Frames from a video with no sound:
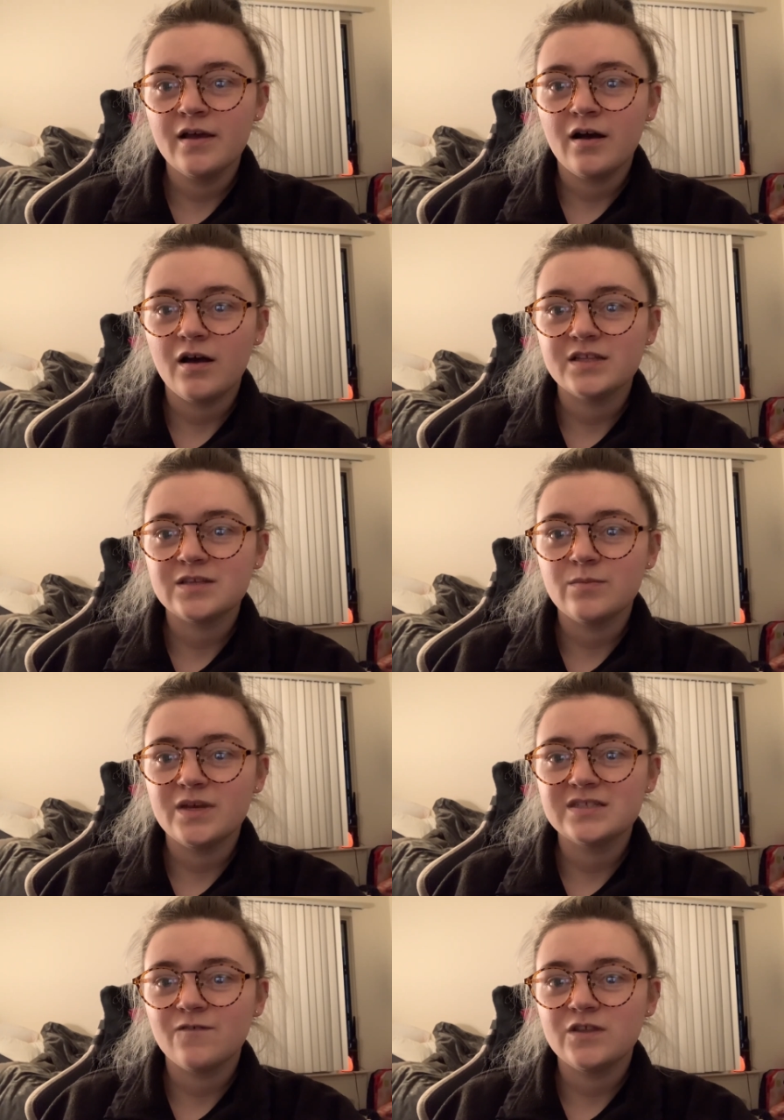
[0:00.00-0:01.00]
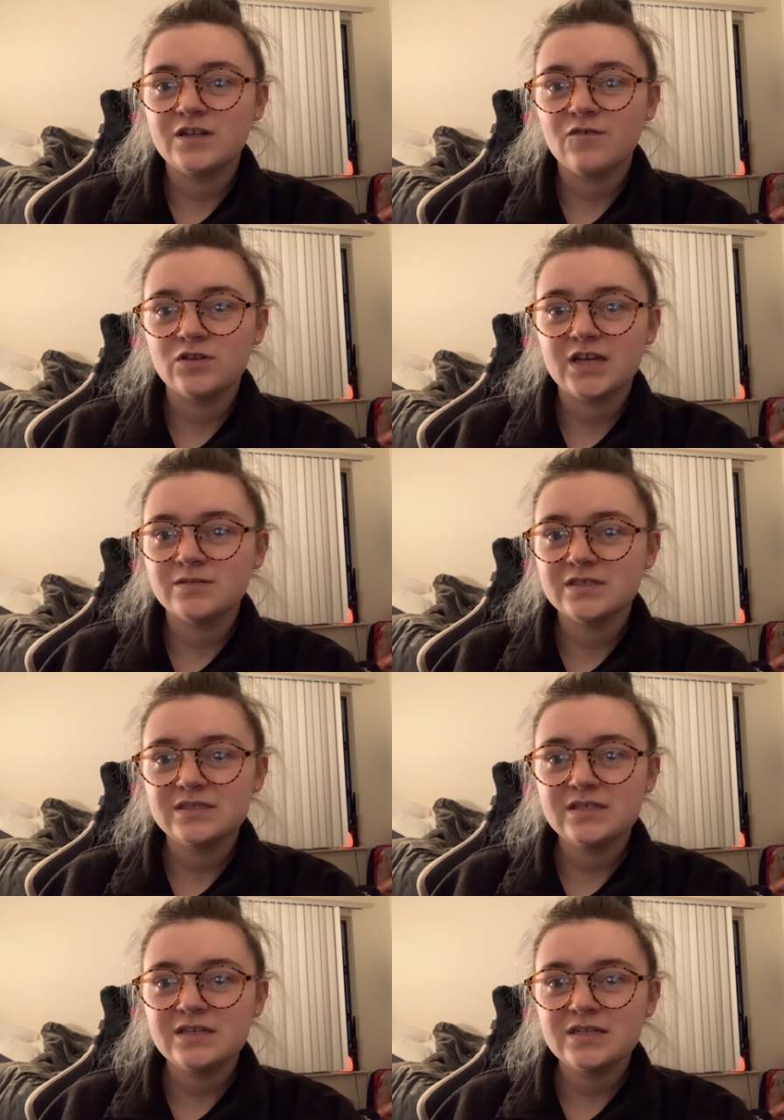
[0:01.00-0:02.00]
It's a mix of the different types of
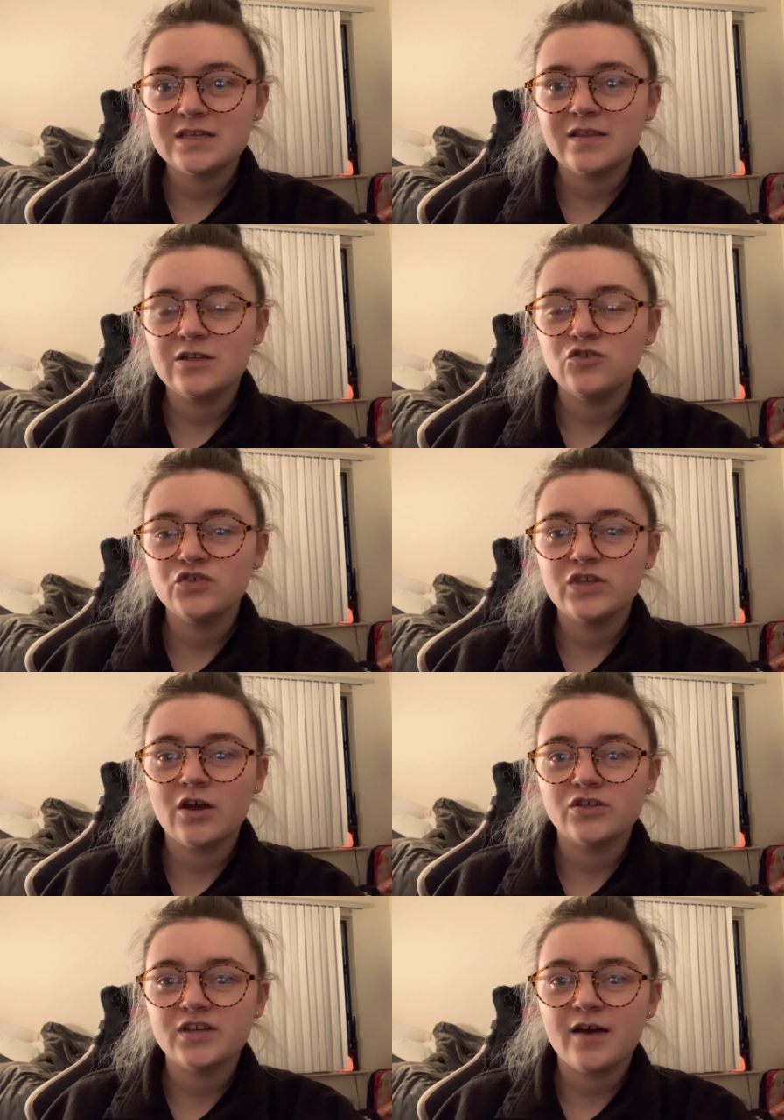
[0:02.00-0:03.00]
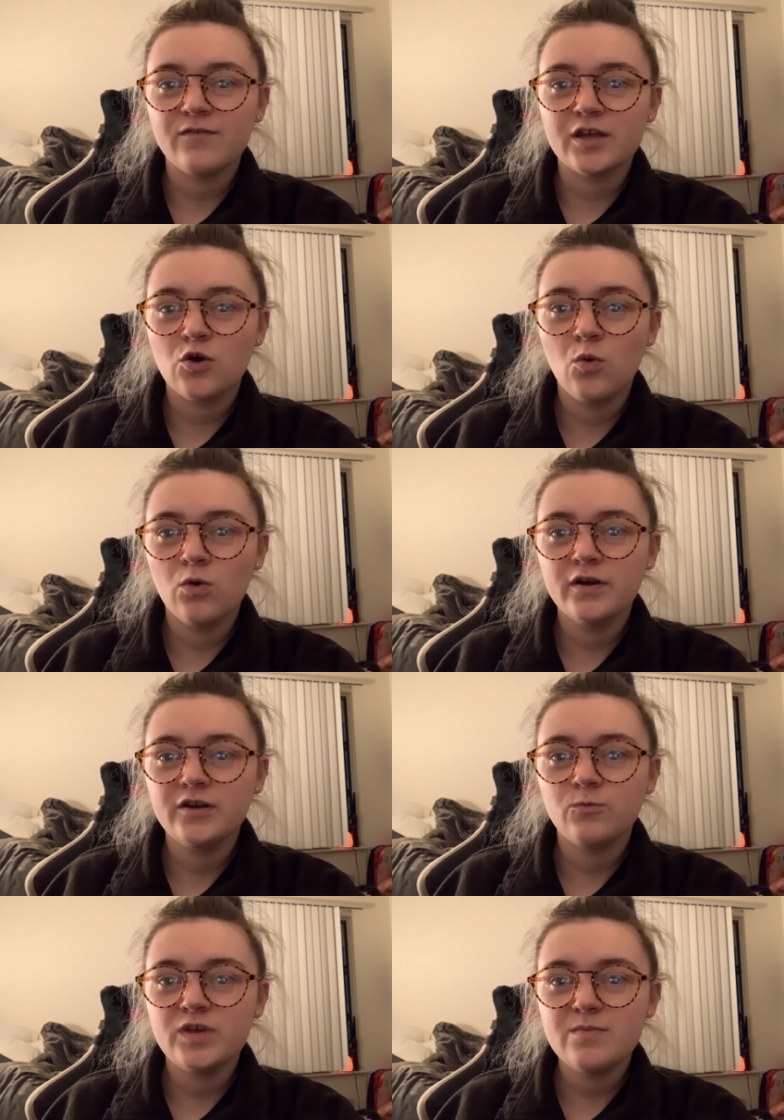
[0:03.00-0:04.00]
seeds, and then usually they also have like corn
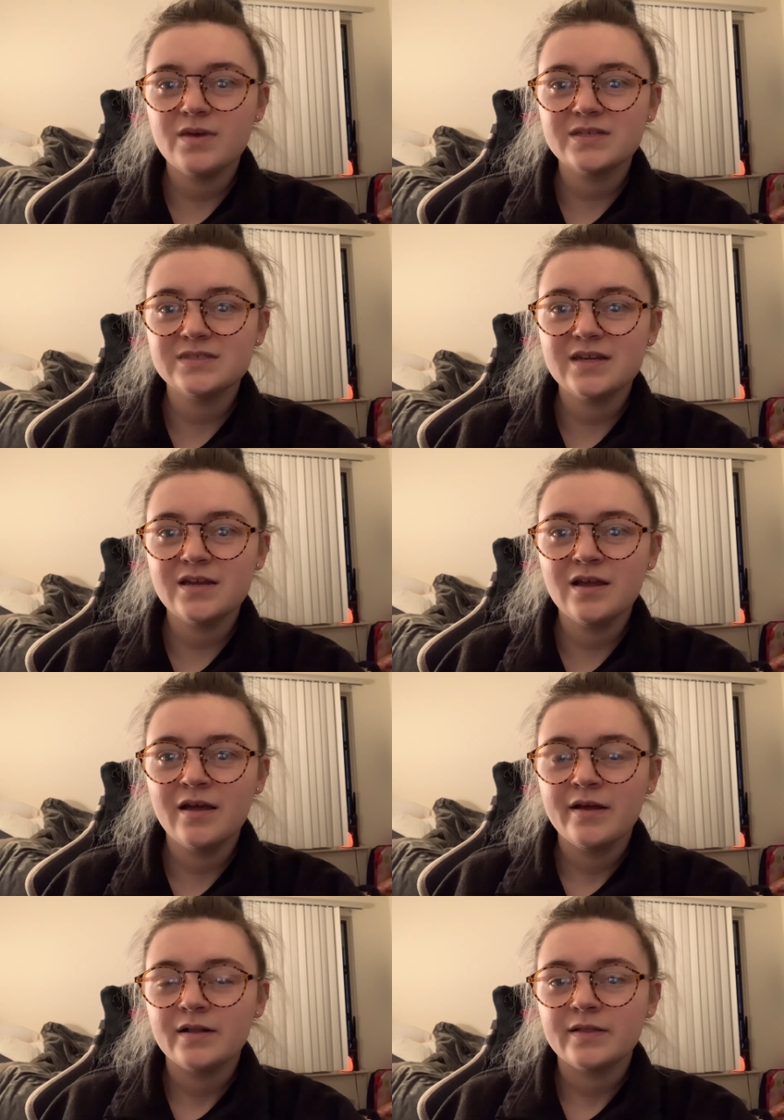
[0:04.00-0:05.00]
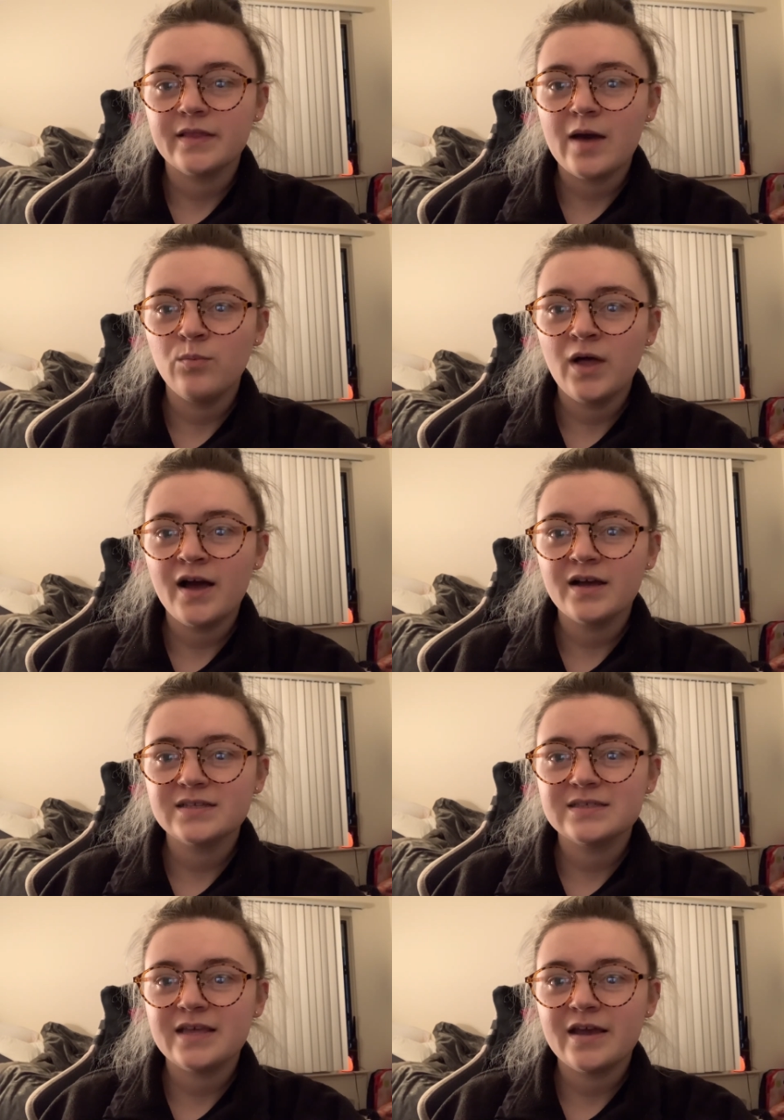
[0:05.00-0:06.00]
and wheat mixed in. Lab
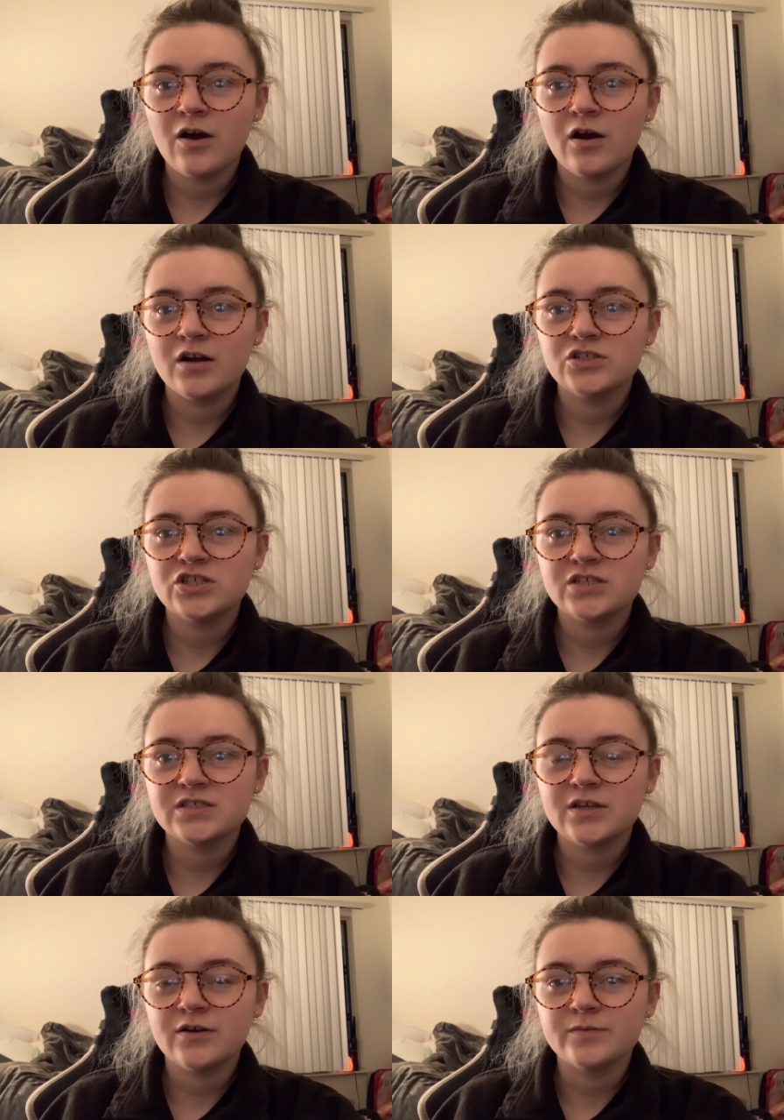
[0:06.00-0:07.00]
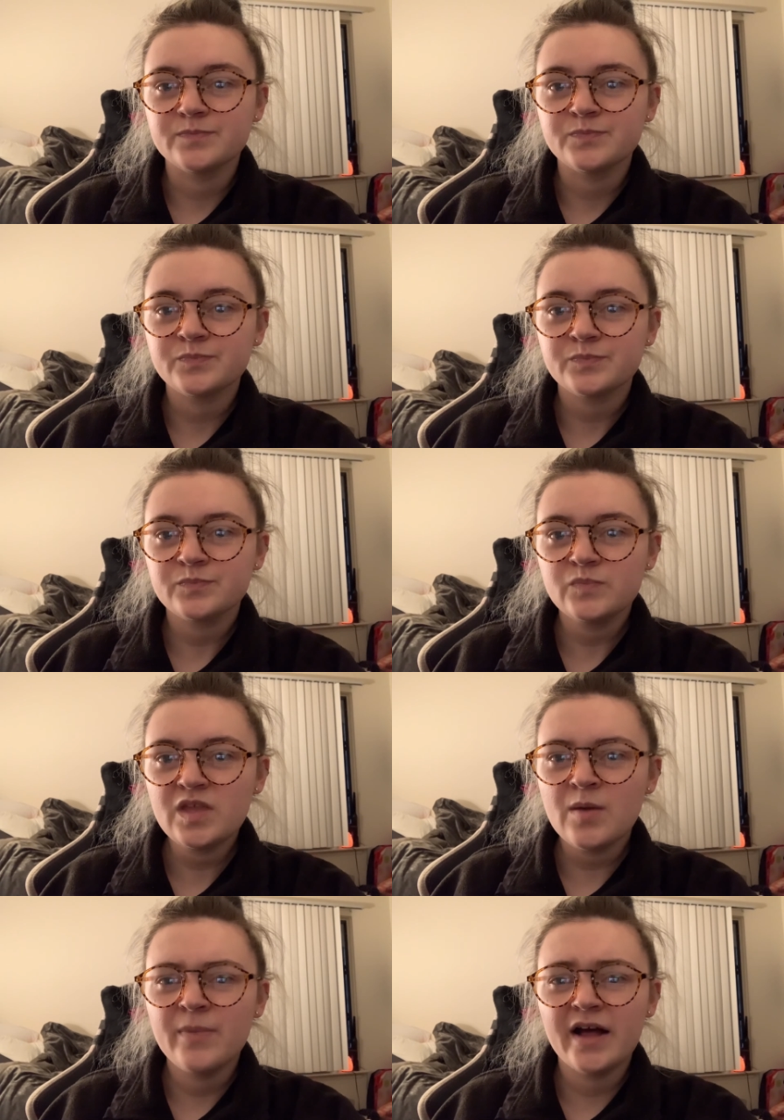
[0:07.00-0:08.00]
blocks, they are just
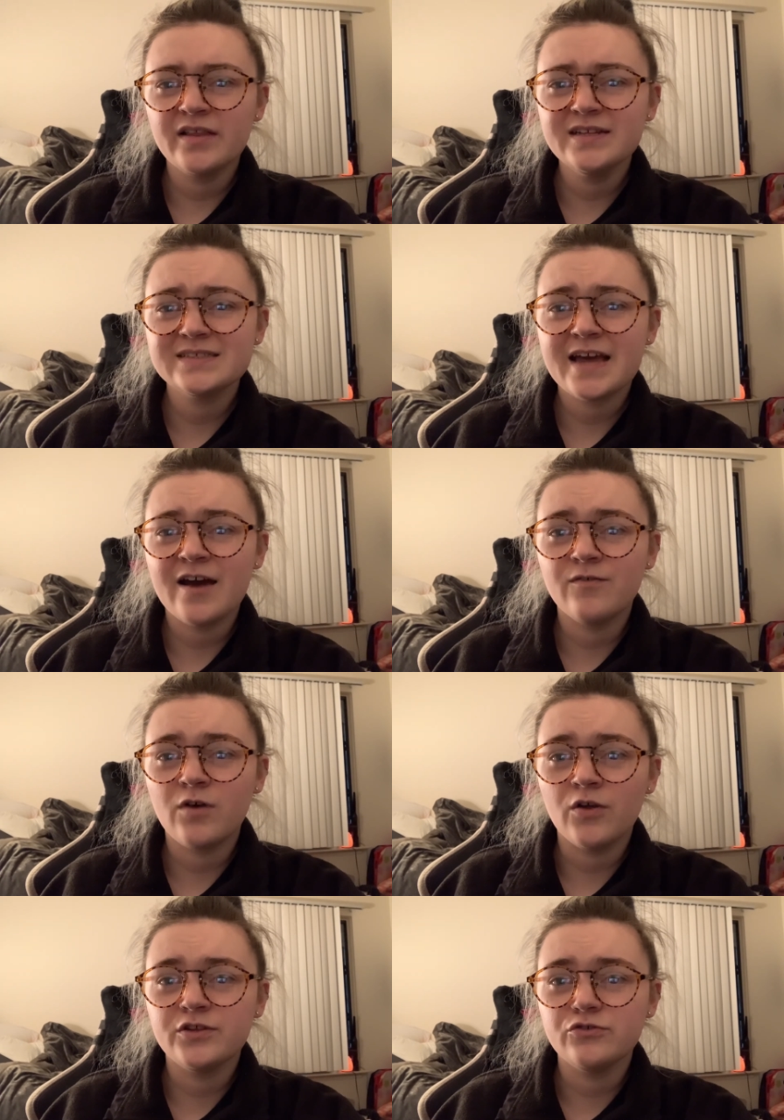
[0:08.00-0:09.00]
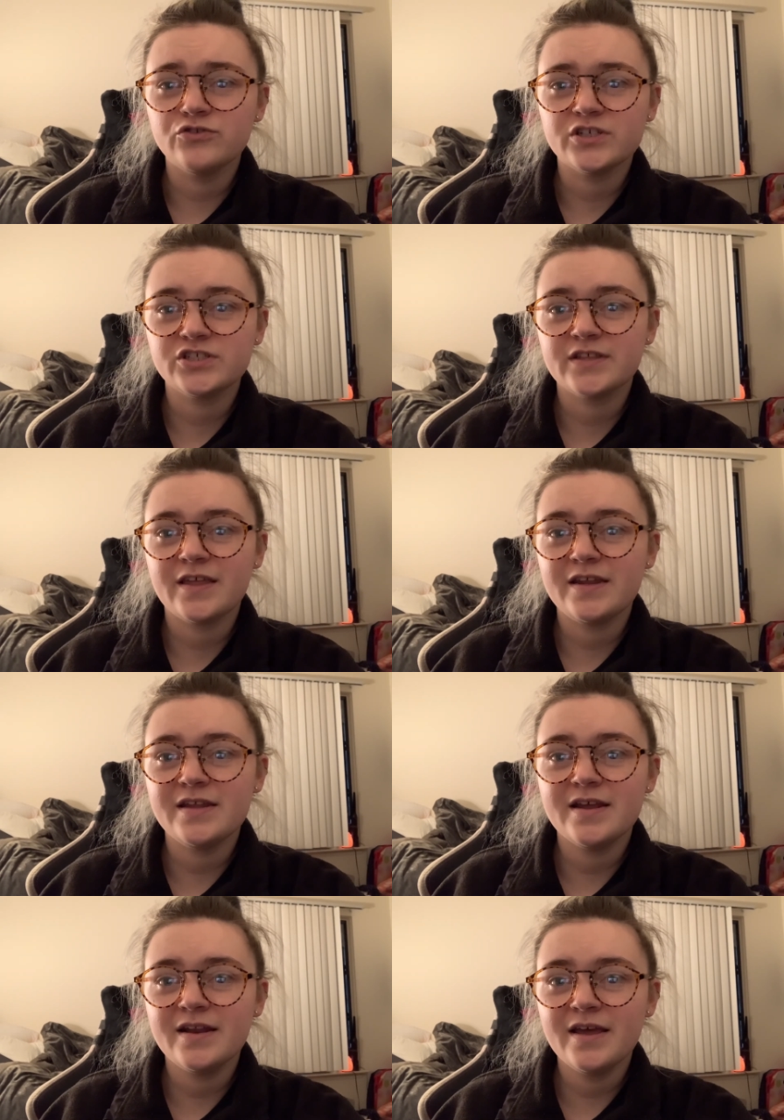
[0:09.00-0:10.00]
pellets that have all the nutrition that they
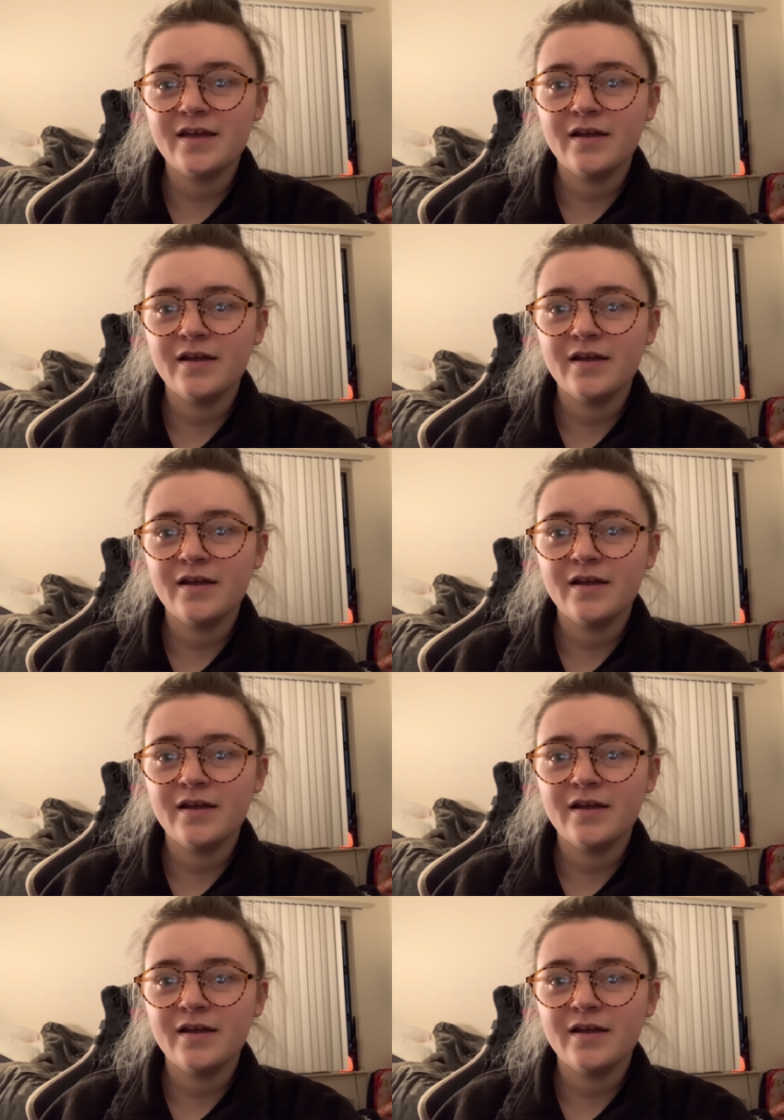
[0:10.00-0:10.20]
need in it.